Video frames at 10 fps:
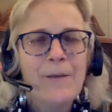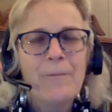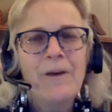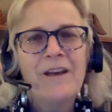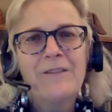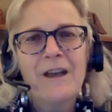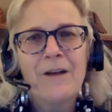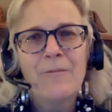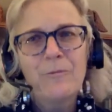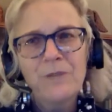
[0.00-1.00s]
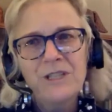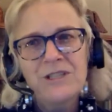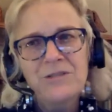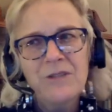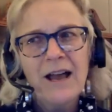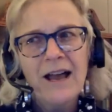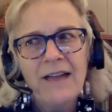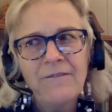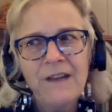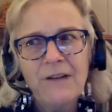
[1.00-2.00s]
but um, which I
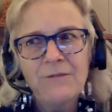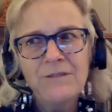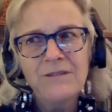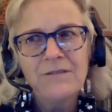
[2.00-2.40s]
found